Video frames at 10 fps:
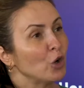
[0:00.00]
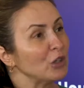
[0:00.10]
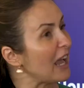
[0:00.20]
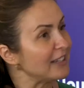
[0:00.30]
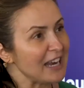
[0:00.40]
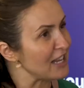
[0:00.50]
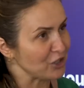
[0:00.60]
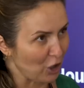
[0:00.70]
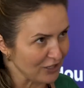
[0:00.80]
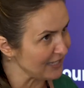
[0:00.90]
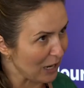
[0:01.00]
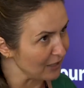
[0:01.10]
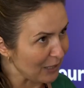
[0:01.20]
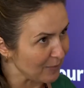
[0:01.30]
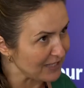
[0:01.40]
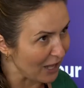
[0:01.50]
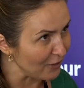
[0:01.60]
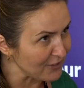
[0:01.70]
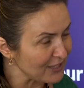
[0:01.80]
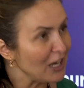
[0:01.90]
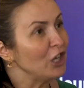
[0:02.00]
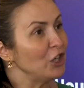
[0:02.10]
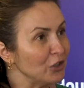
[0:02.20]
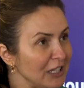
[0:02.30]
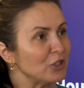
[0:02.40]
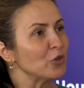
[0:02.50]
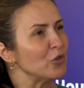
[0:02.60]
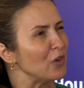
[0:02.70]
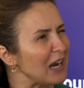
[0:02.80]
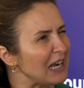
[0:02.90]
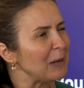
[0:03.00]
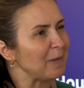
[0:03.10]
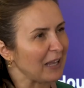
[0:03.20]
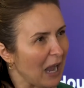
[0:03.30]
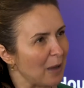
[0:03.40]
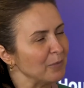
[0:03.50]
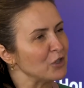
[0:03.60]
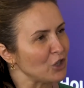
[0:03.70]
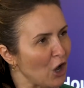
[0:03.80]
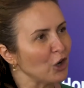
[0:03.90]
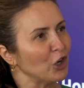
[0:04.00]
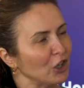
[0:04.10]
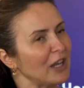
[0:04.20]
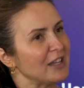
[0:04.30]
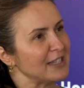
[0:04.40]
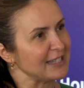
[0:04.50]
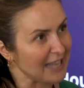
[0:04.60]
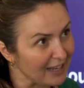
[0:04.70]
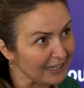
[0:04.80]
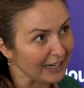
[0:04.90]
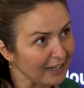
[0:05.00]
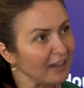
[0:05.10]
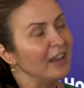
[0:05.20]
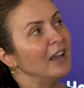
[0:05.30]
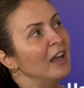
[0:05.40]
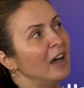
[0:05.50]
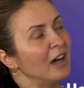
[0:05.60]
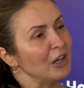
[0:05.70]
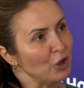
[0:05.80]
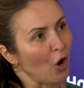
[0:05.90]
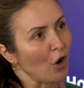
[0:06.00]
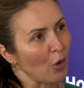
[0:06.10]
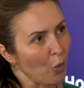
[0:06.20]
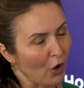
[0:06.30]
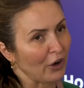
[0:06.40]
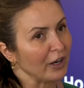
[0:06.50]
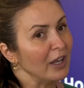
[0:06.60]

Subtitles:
Good ideas don't sell themselves. You need to really become so good at selling your work.